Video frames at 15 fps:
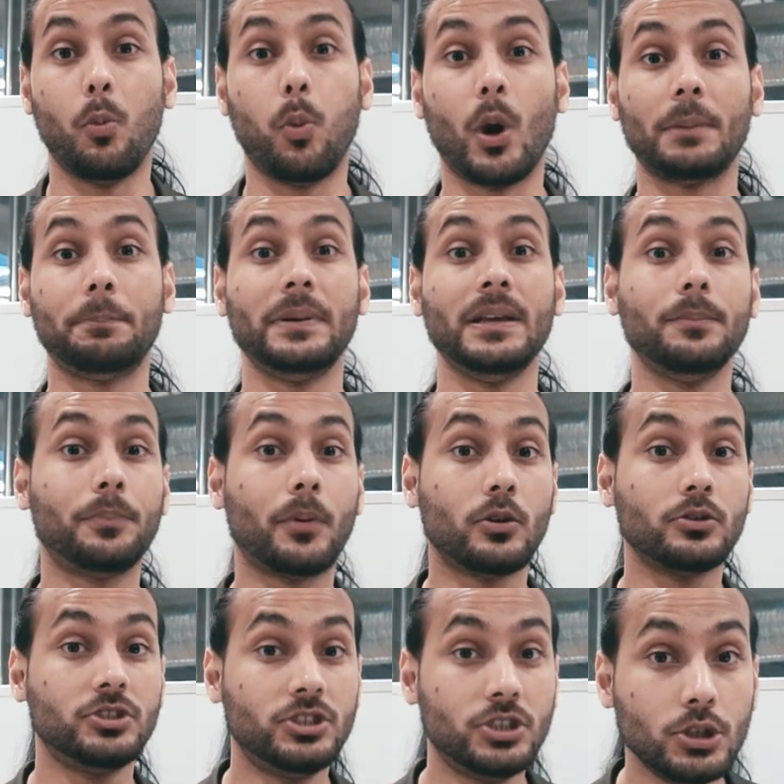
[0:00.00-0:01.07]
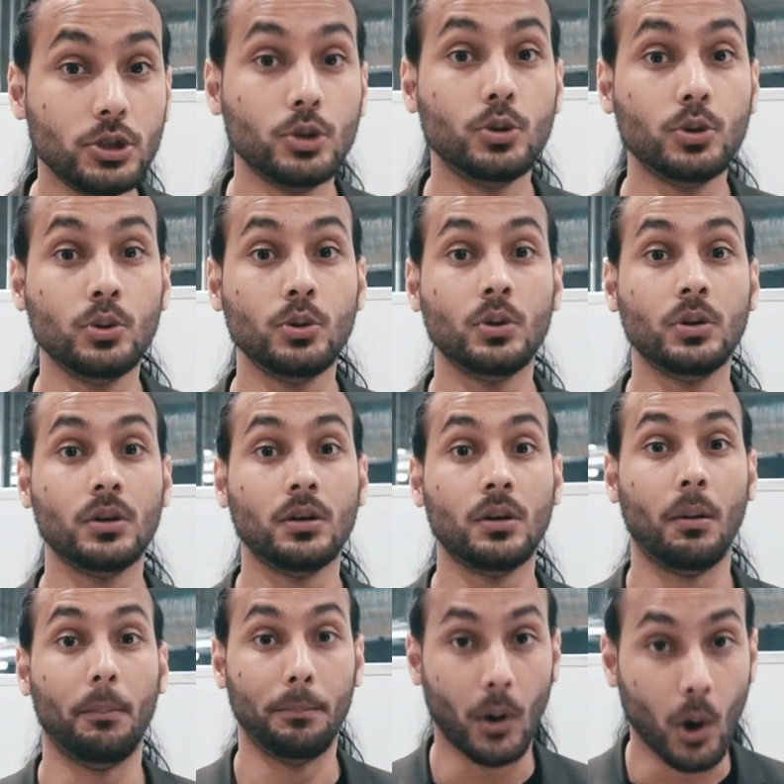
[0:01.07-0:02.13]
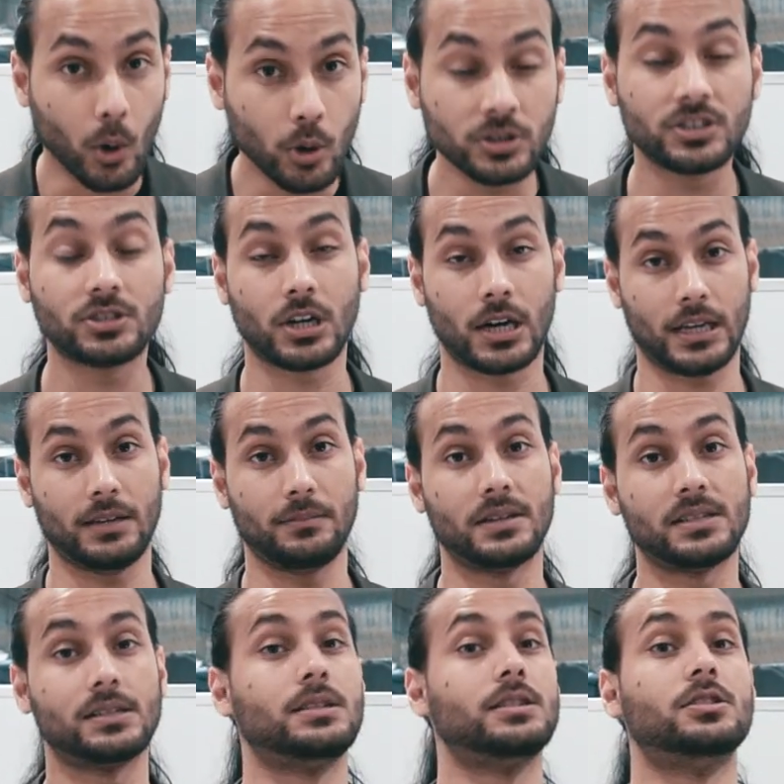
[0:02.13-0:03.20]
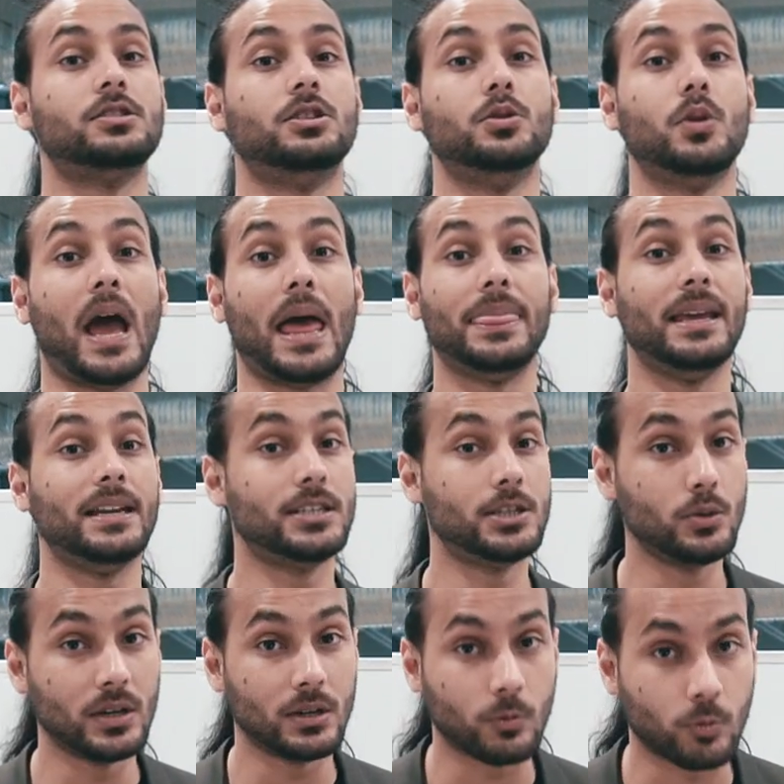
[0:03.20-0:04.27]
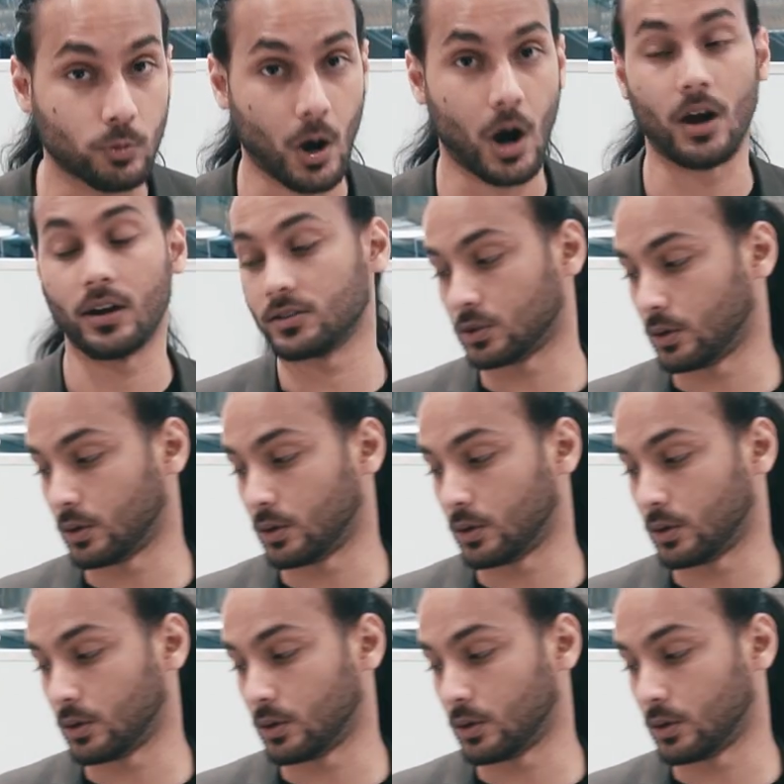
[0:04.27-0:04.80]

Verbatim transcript: what people do, most trucking businesses do, and they do it wrong.